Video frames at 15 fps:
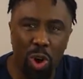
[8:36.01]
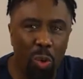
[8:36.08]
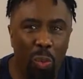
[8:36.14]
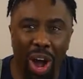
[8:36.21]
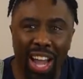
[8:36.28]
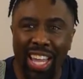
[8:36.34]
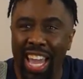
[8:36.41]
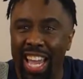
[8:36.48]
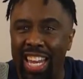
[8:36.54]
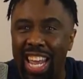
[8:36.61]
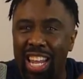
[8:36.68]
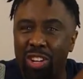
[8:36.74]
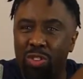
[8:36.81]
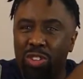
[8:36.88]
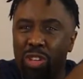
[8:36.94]
Why can't
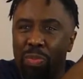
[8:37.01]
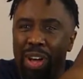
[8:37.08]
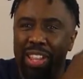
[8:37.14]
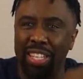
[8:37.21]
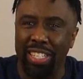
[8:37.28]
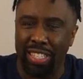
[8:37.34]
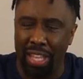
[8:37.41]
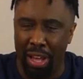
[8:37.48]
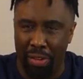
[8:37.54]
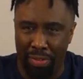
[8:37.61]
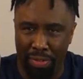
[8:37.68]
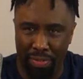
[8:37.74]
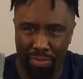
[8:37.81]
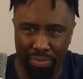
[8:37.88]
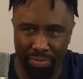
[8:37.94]
they do some other
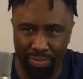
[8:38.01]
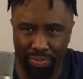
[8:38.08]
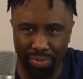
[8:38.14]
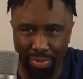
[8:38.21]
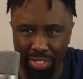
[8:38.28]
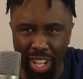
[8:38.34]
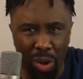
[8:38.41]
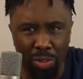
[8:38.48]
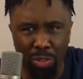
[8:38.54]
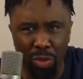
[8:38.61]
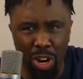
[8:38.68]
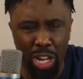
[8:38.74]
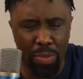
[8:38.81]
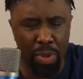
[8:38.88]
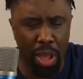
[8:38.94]
stuff? So I was the
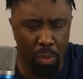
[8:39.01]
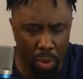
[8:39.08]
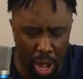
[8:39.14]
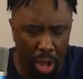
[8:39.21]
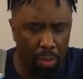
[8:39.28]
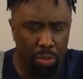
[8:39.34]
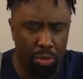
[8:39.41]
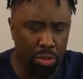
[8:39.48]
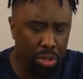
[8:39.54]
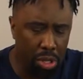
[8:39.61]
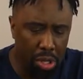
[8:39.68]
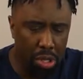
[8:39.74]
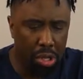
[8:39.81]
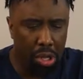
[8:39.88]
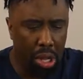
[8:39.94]
working man. Well,
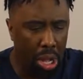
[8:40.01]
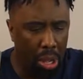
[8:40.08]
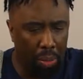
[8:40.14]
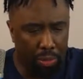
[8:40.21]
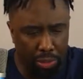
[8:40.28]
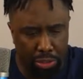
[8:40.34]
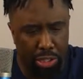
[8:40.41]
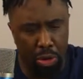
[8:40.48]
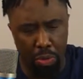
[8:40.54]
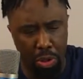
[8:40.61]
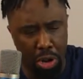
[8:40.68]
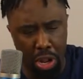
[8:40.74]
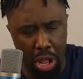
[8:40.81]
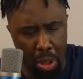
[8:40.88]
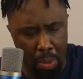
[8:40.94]
I'll just get rid
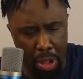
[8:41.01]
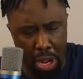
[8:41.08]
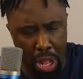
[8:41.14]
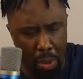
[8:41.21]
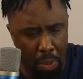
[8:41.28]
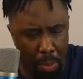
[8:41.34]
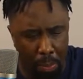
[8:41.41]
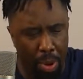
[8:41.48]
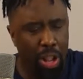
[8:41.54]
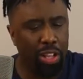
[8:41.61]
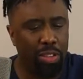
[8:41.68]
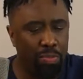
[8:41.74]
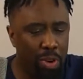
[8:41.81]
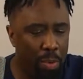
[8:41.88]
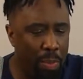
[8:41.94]
of them and then we bring
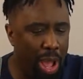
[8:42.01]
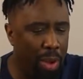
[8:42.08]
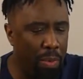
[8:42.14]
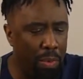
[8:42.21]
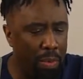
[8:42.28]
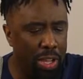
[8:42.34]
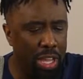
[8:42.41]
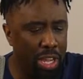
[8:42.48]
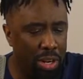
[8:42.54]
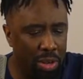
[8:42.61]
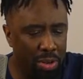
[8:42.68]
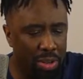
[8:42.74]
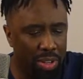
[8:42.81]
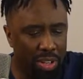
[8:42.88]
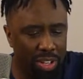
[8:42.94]
some more back when we get
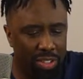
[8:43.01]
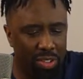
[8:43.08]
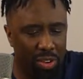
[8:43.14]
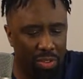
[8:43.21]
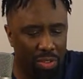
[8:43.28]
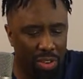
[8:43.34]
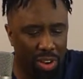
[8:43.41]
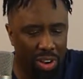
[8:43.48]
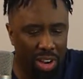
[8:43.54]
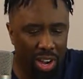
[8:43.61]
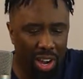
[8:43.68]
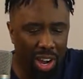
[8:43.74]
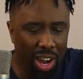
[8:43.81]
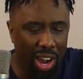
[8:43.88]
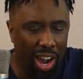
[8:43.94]
them and so forth.
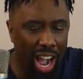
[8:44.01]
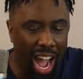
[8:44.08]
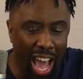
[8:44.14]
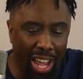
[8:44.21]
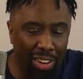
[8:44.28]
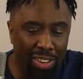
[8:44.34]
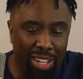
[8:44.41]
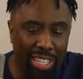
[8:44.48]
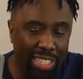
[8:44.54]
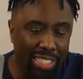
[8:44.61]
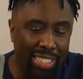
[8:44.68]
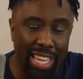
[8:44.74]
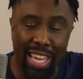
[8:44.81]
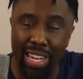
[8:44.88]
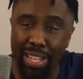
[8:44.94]
I don't
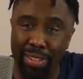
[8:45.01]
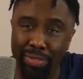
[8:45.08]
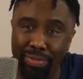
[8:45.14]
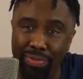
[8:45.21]
understand it.